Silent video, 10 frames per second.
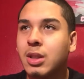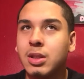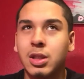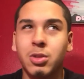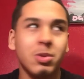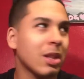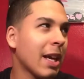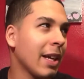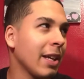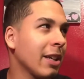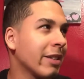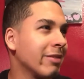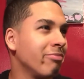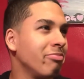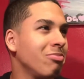this was like in
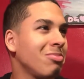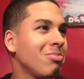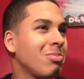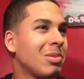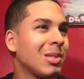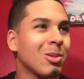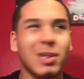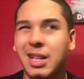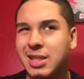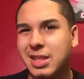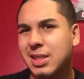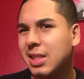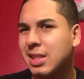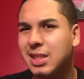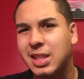
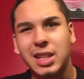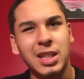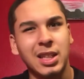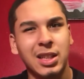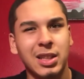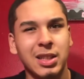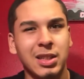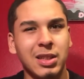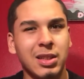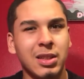2016.